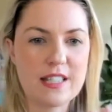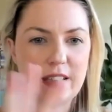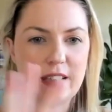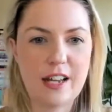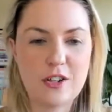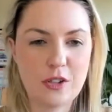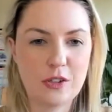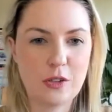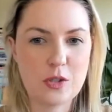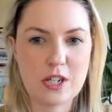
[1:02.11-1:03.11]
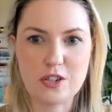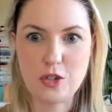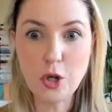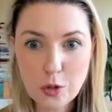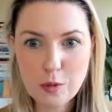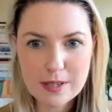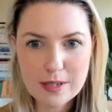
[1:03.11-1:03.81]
that led you to launching two